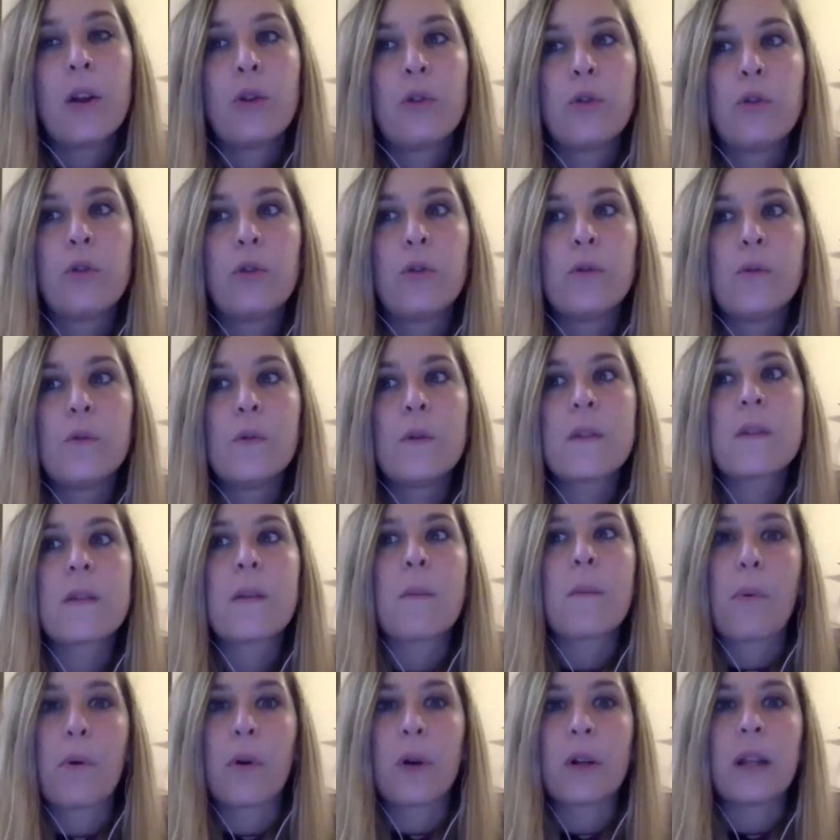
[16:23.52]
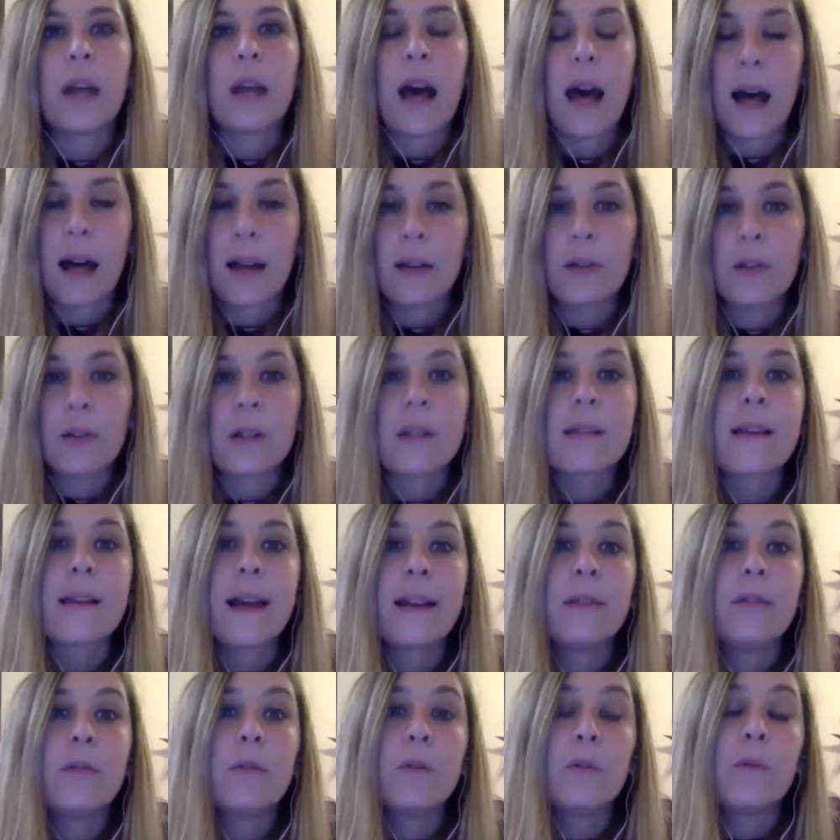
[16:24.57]
to support others
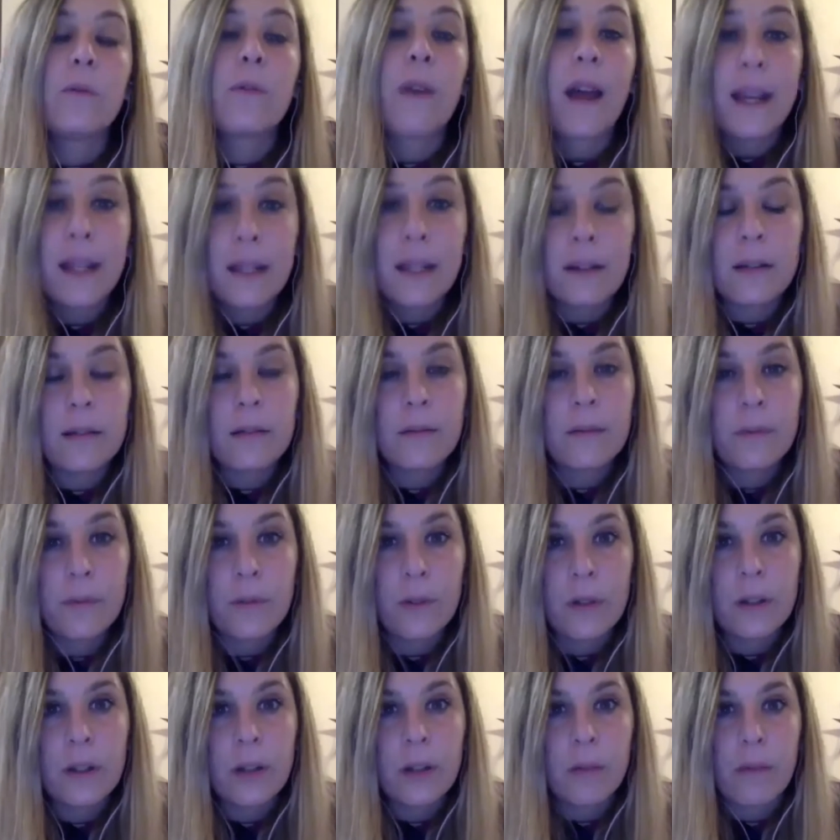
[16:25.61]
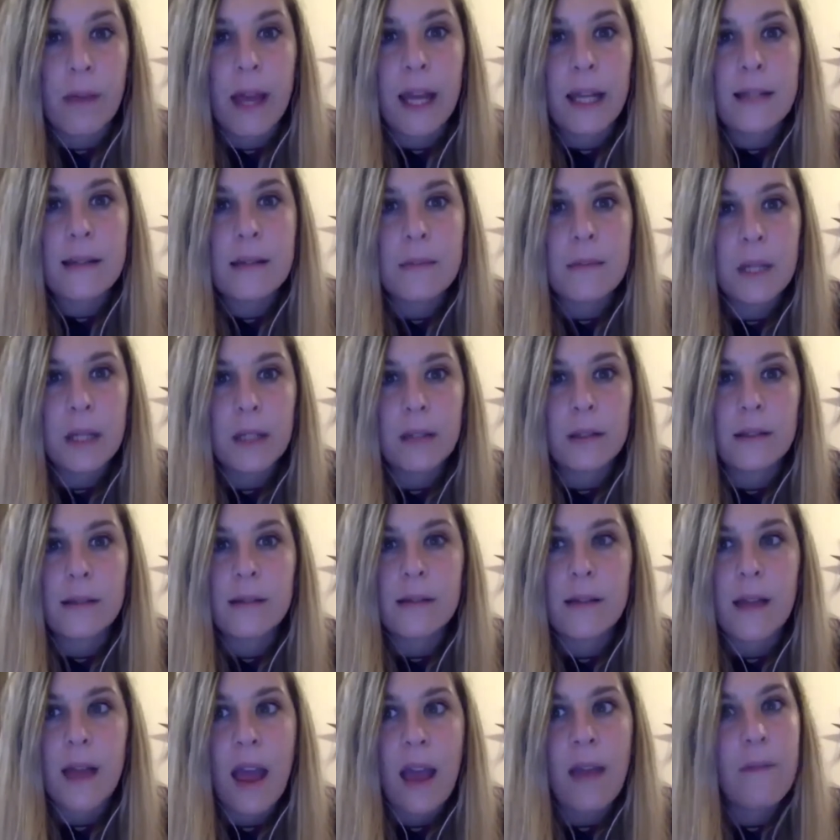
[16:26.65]
and to fight for their rights, because
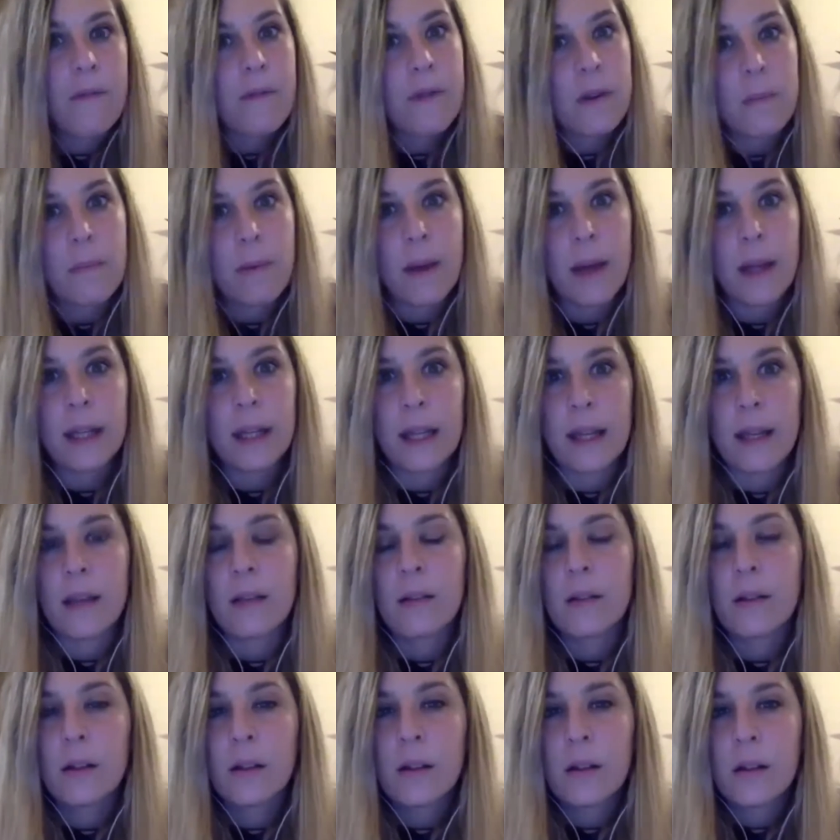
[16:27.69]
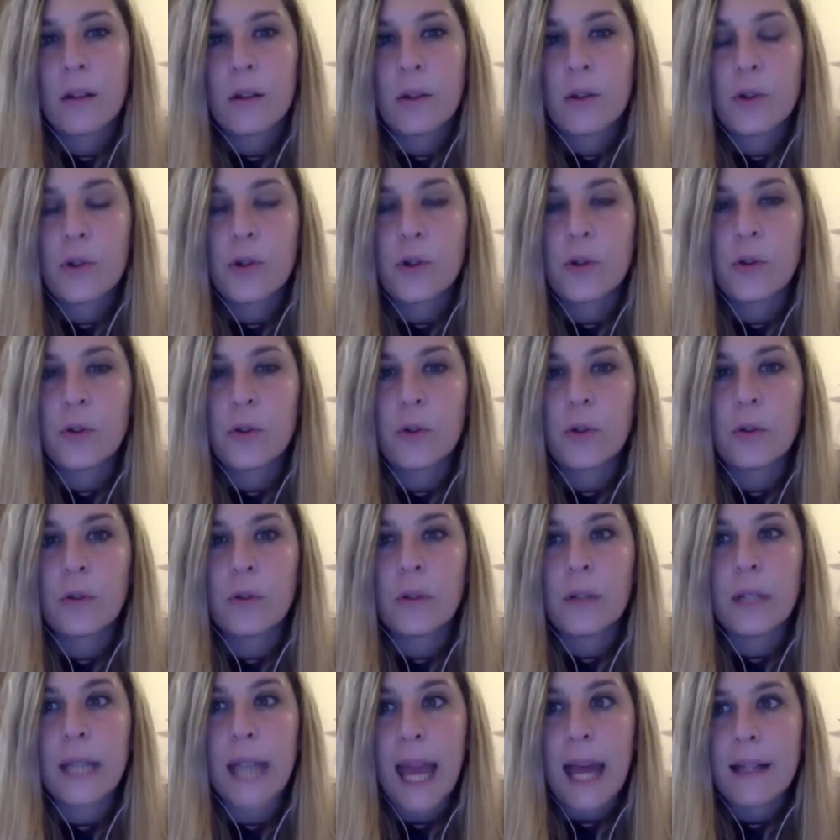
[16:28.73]
everybody should
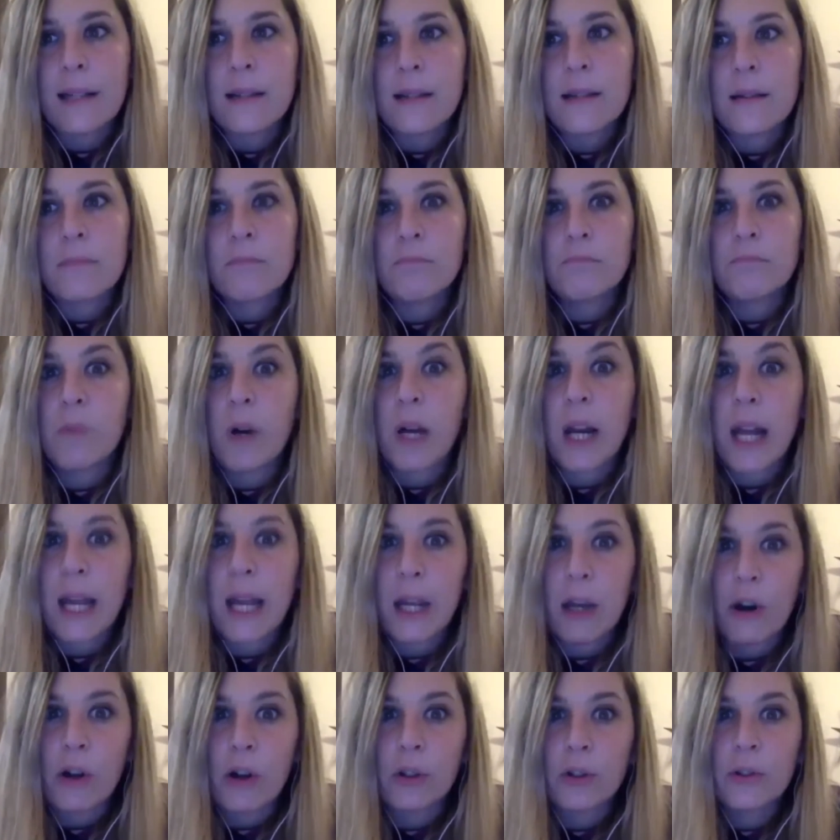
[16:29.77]
get what I got.